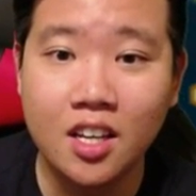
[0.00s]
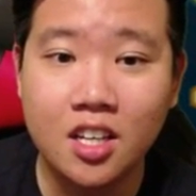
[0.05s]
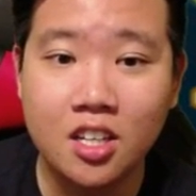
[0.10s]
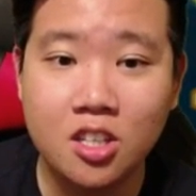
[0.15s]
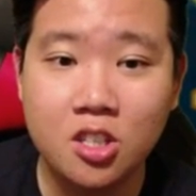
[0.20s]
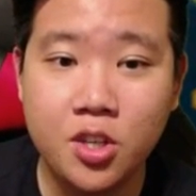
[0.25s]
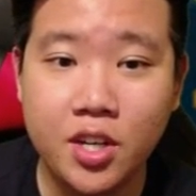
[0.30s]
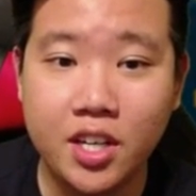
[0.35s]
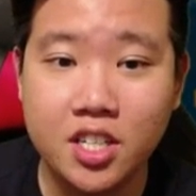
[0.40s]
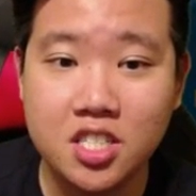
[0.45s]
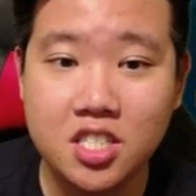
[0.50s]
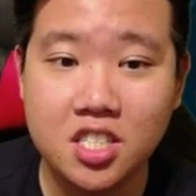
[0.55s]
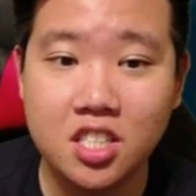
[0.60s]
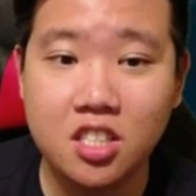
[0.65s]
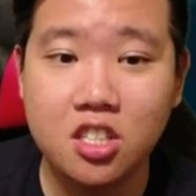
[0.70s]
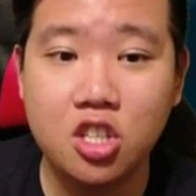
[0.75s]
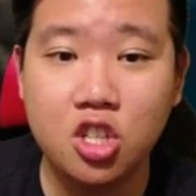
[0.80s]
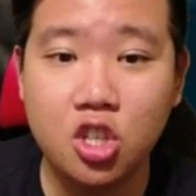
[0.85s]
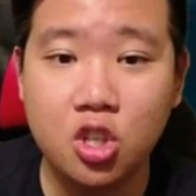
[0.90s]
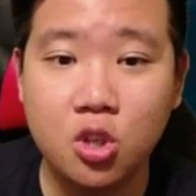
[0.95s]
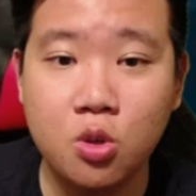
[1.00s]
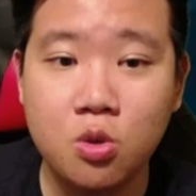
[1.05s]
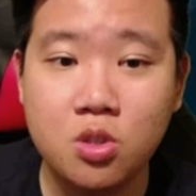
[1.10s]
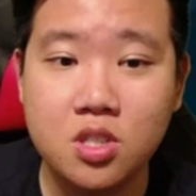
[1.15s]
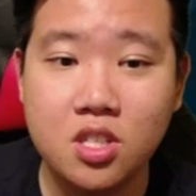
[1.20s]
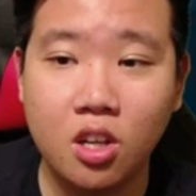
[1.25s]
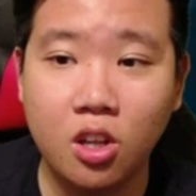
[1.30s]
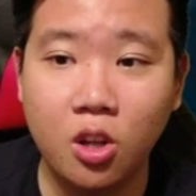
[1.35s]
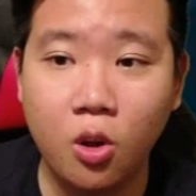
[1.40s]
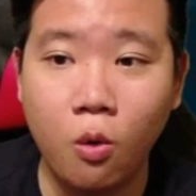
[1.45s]
you can still use
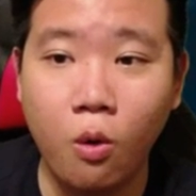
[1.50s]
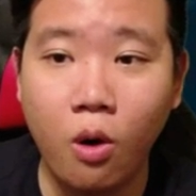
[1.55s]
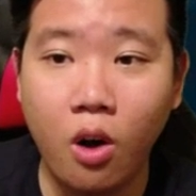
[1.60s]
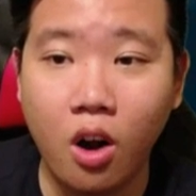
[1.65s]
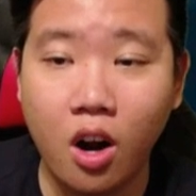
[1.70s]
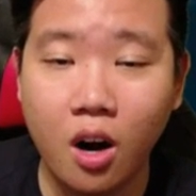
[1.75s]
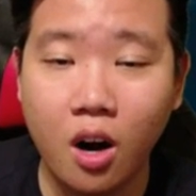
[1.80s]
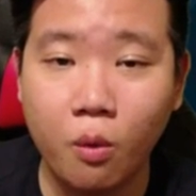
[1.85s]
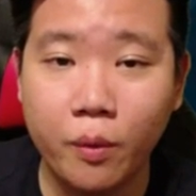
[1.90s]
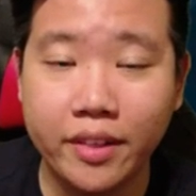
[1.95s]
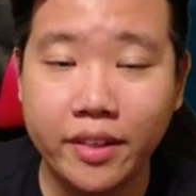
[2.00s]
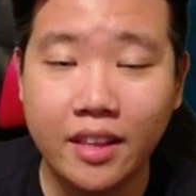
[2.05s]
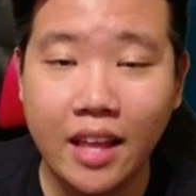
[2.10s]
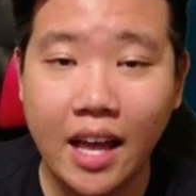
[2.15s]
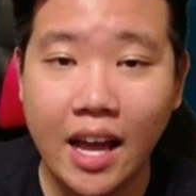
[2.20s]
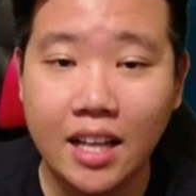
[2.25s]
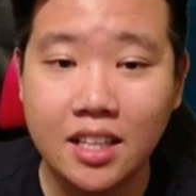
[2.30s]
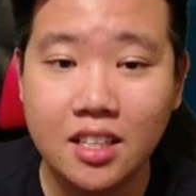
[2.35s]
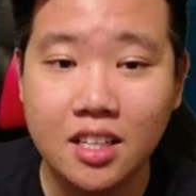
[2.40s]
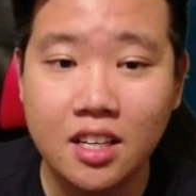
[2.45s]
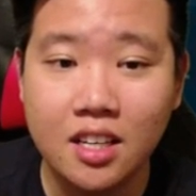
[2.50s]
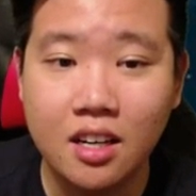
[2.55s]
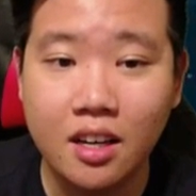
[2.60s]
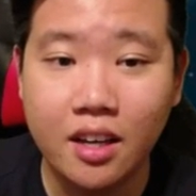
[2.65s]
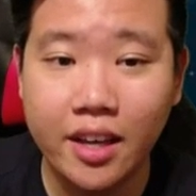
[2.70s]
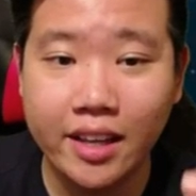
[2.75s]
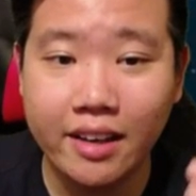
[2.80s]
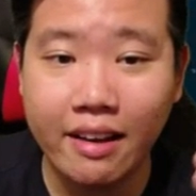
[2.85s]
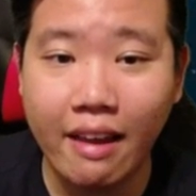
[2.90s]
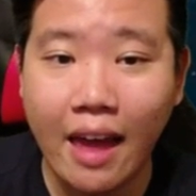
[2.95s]
Lohar with that
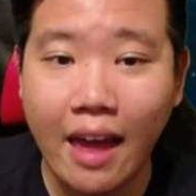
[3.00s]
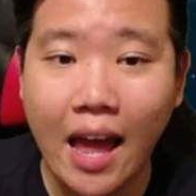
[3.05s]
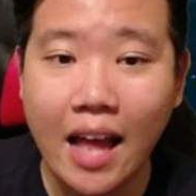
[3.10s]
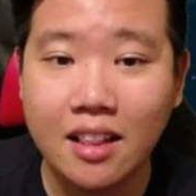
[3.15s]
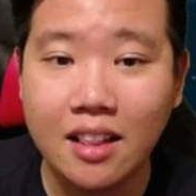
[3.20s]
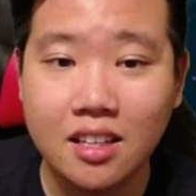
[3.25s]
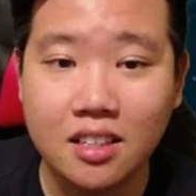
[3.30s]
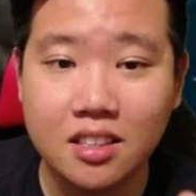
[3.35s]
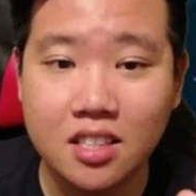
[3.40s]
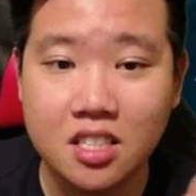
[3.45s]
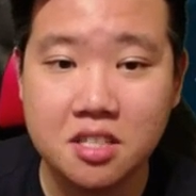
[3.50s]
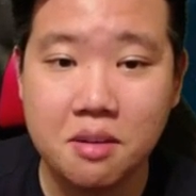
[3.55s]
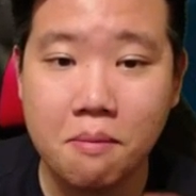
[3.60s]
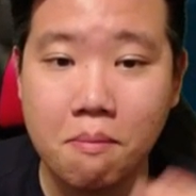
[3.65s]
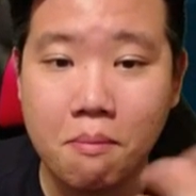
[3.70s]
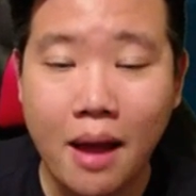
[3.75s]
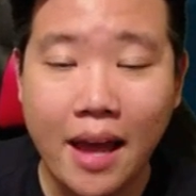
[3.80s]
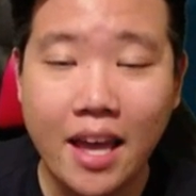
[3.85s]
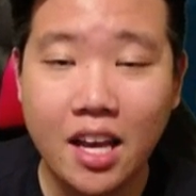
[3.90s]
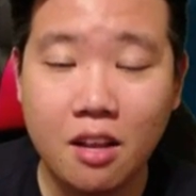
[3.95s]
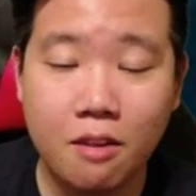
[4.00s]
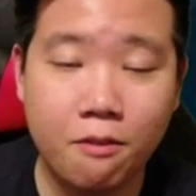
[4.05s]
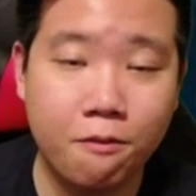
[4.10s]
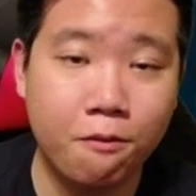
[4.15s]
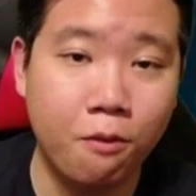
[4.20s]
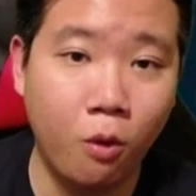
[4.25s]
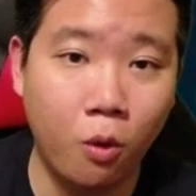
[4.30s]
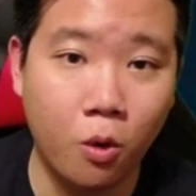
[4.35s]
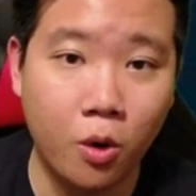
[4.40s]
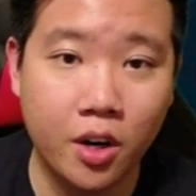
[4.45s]
and add this mighty
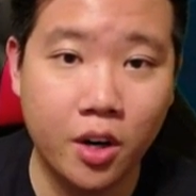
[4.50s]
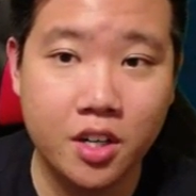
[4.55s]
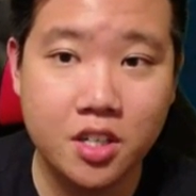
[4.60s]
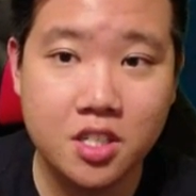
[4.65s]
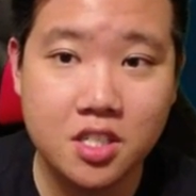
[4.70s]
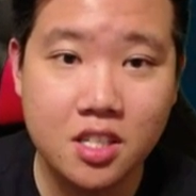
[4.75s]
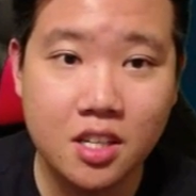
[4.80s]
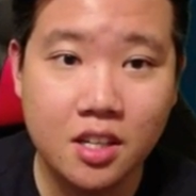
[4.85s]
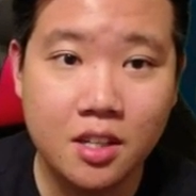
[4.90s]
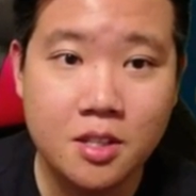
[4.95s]
force.